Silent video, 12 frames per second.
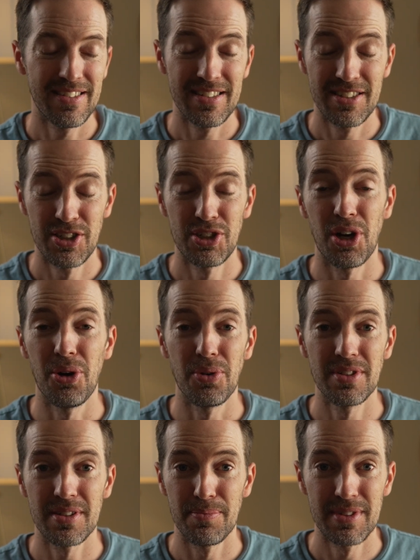show
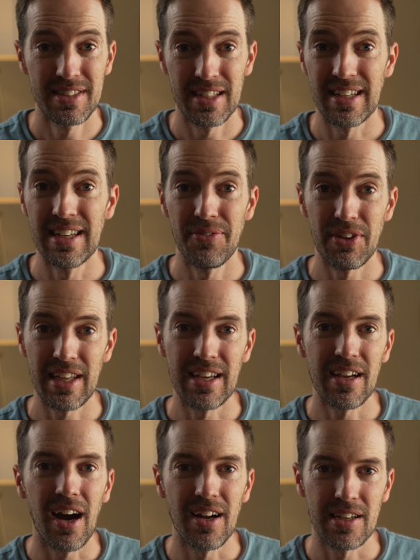some
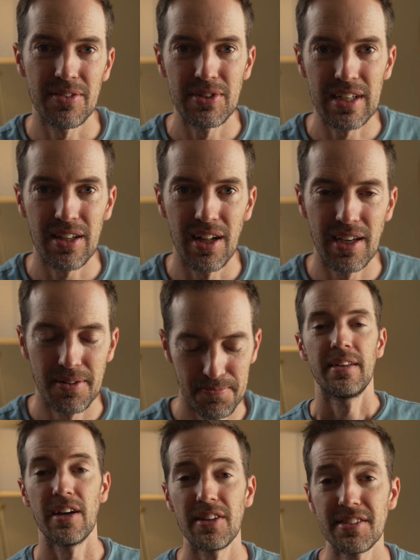significant cognitive decline.
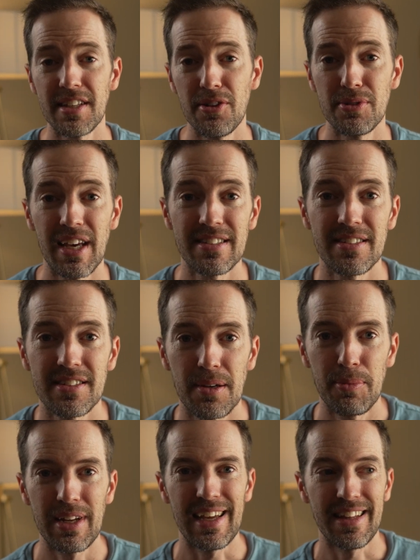Now, let's say you tested
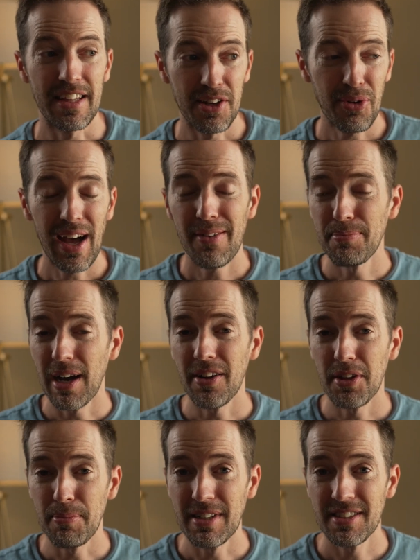somebody and they don't have
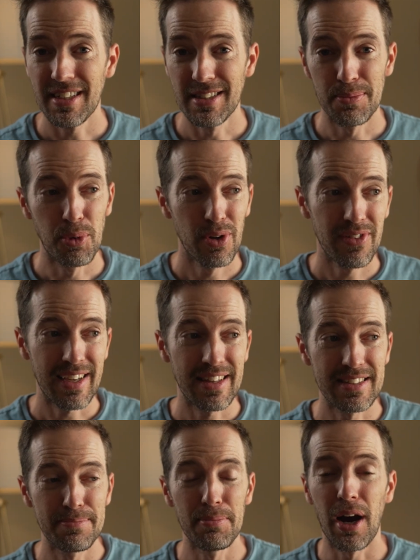mild dementia. It's more of like
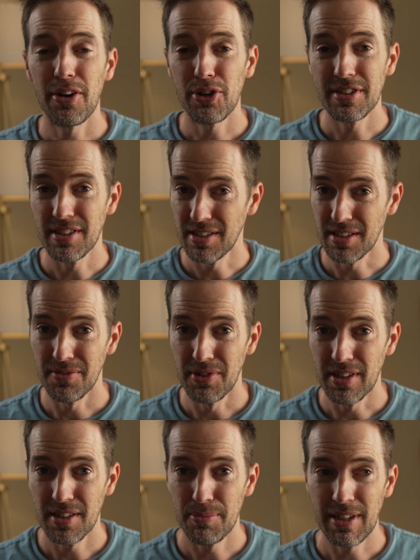this moderate to
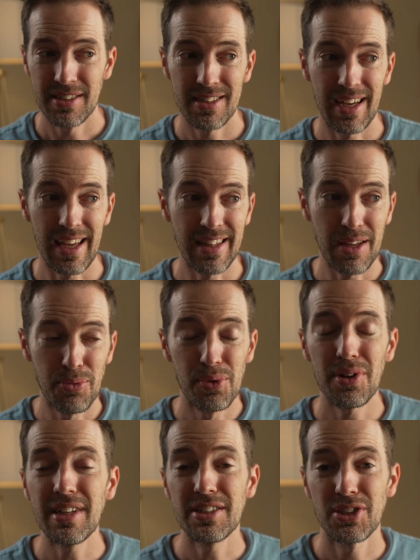severe dementia, and they
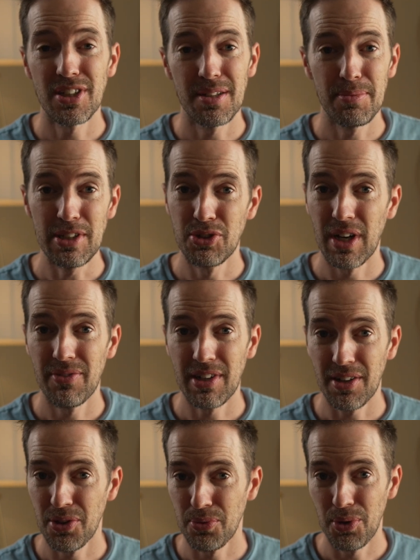really shouldn't be driving
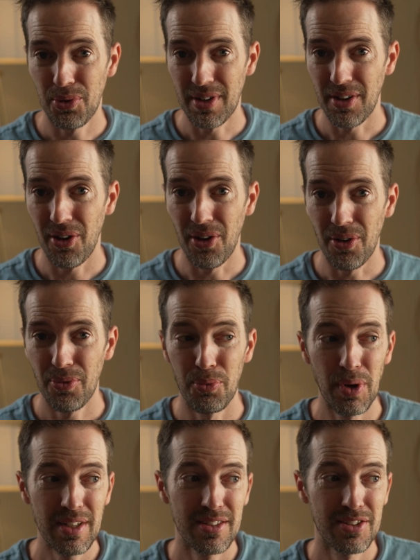on the road at all.
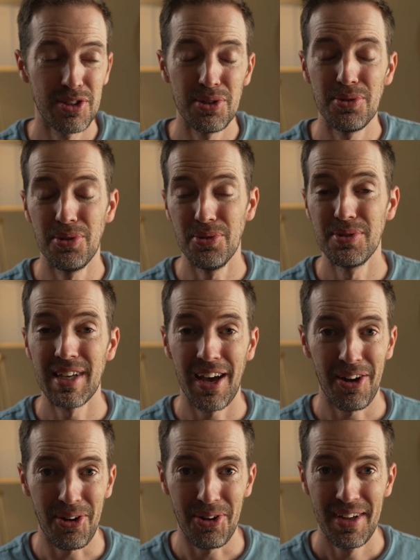What do you
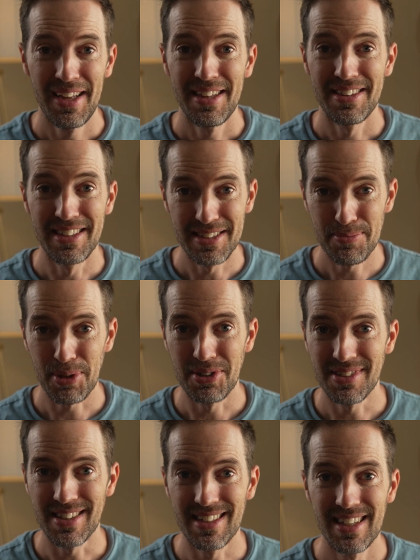tell this
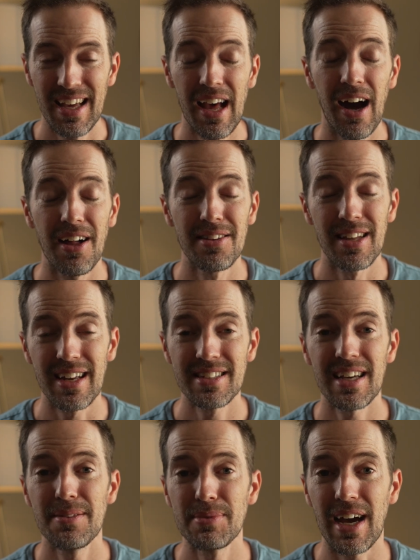person? A lot of
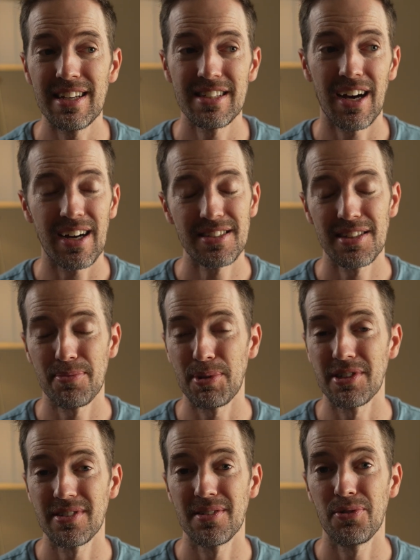times I talk to the
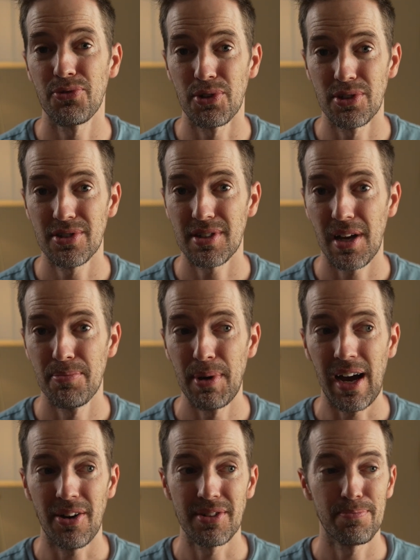person first
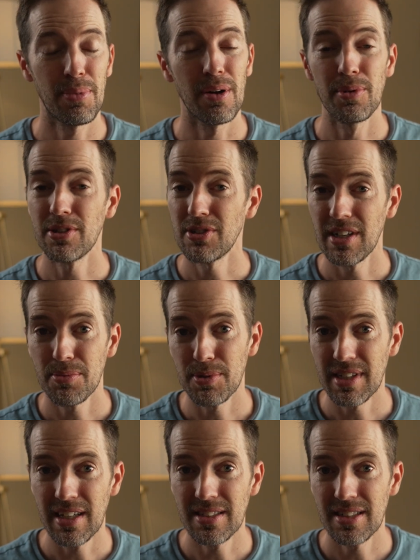about public
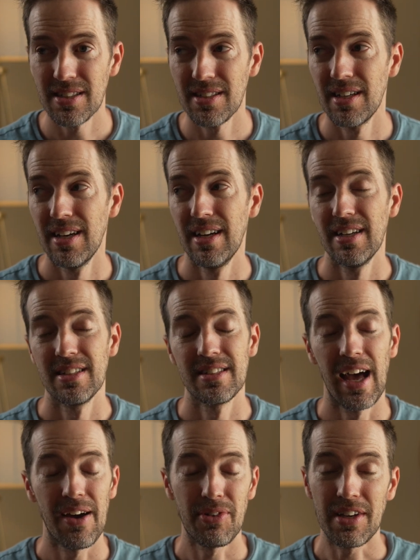transportation,
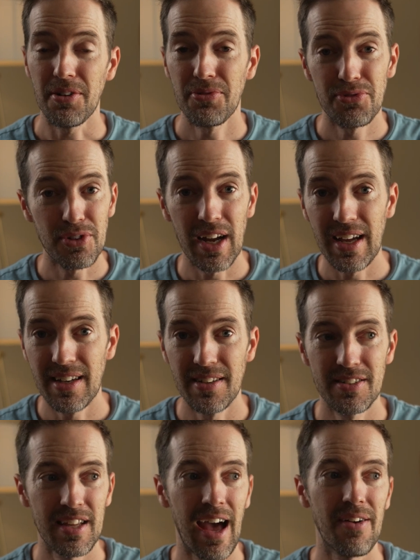having a
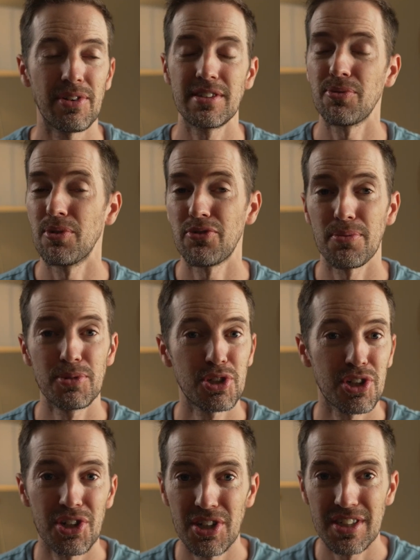friend, having someone from
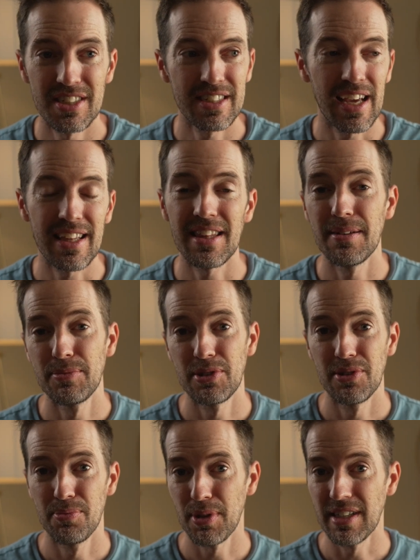church take them
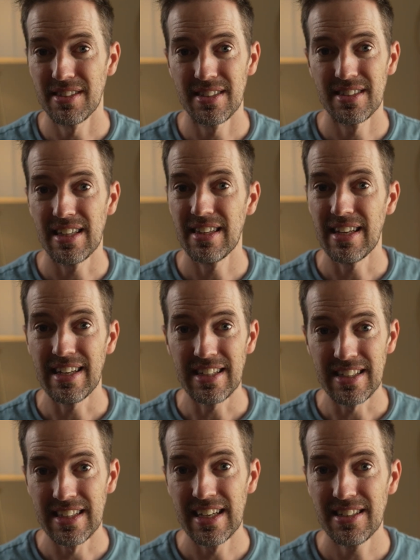to the places that they need
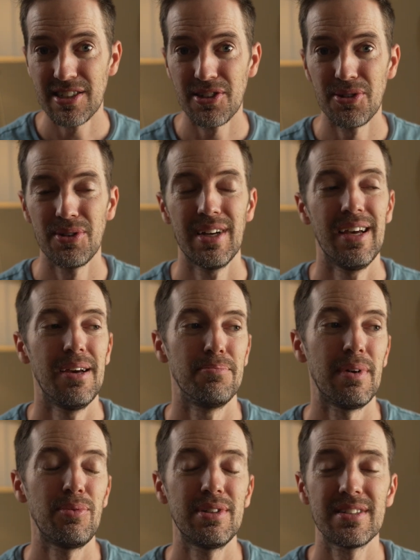to get to,
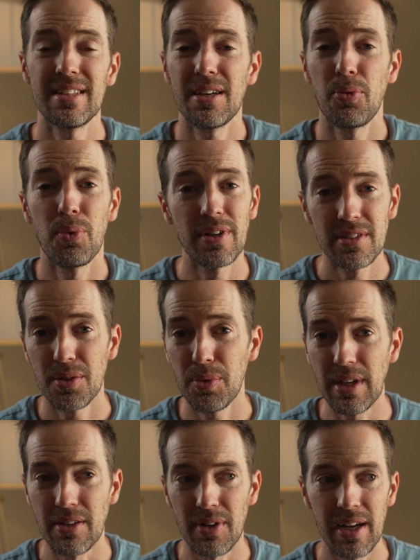maybe just like once a
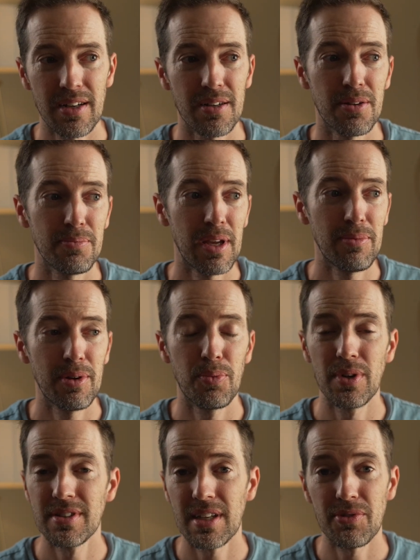week, right? Or maybe
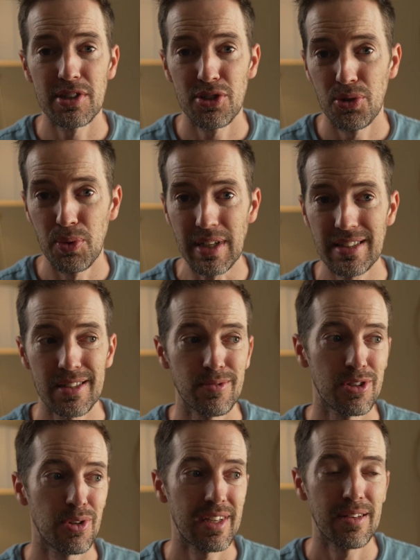once every 2 weeks
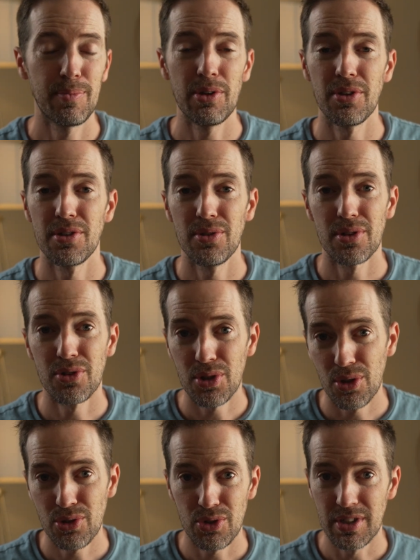so they can be able to do their
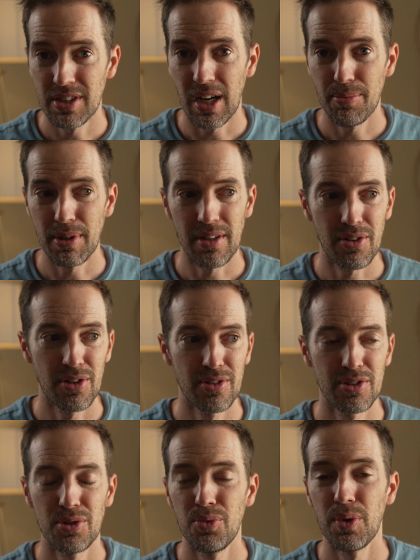grocery shopping or
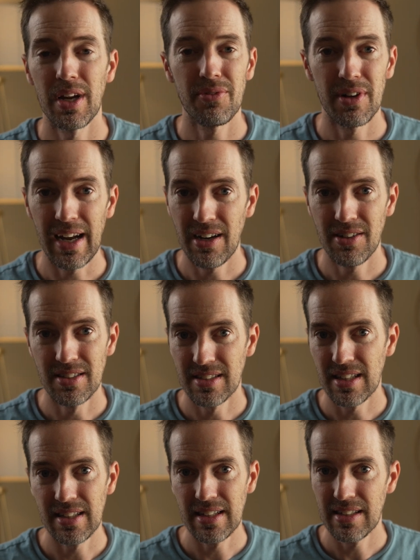do whatever errands
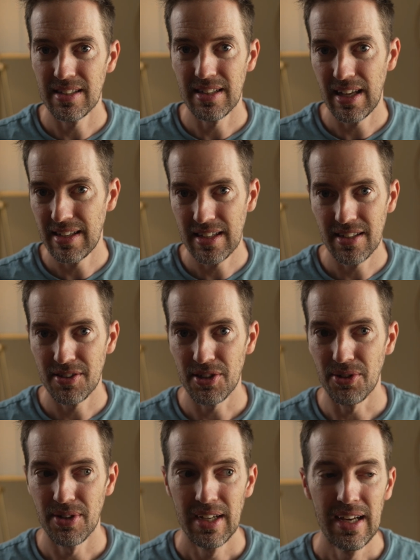that they need to
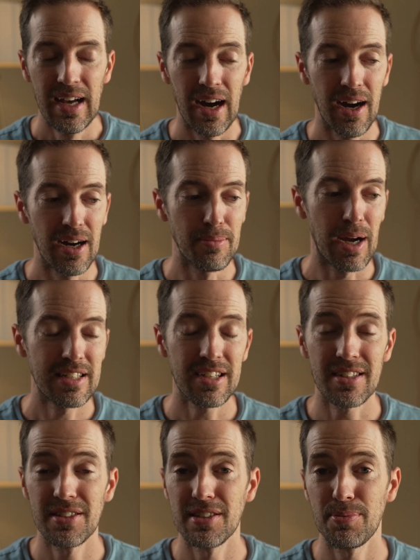do. I
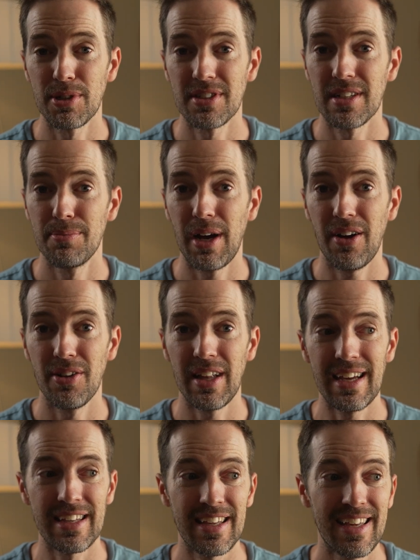talked to this person about
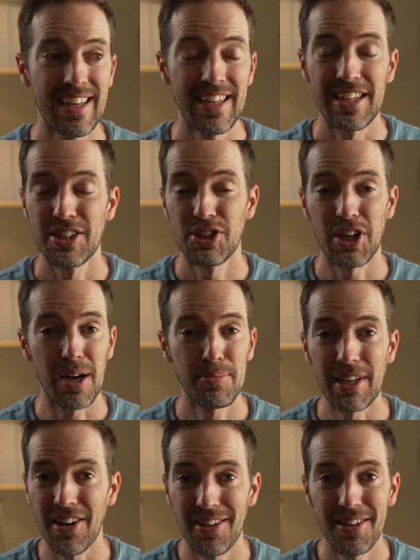like
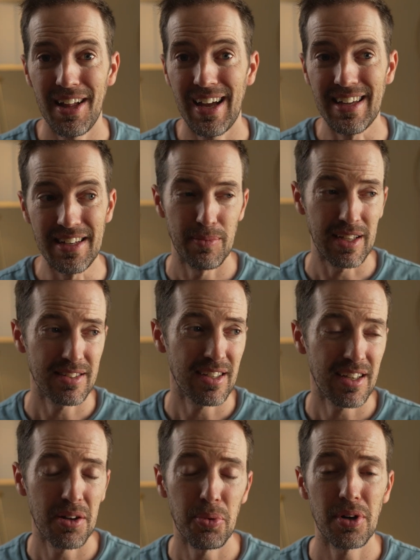shopping online. That's
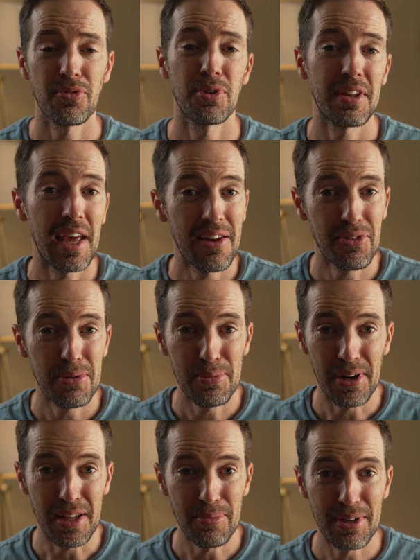not going to work with
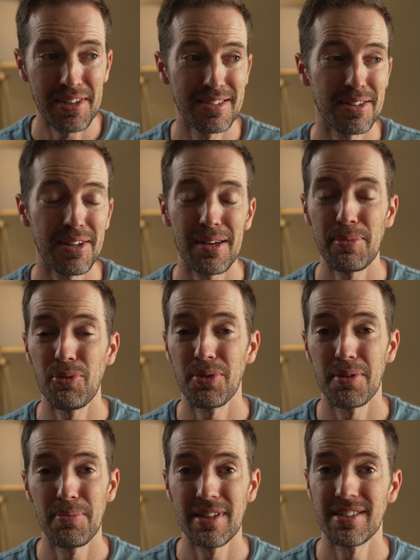everybody because a lot of people
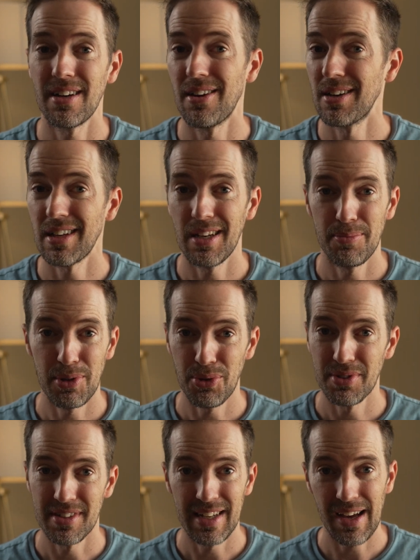with dementia aren't going to be
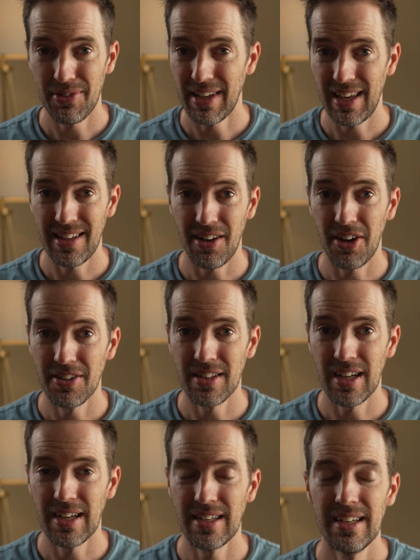able to navigate
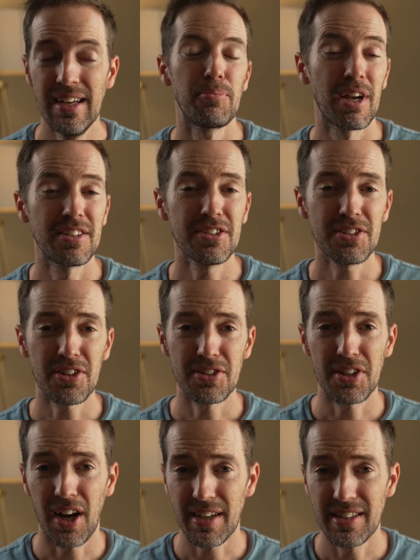online. But I just start
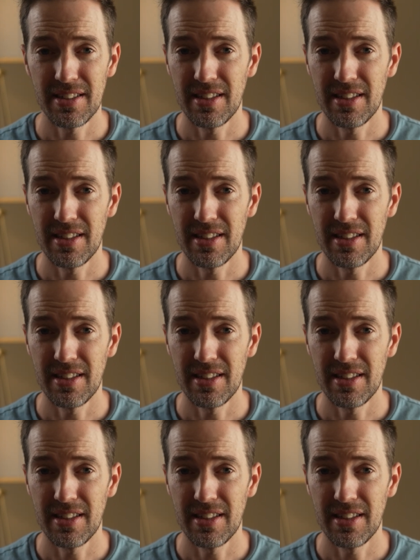talking to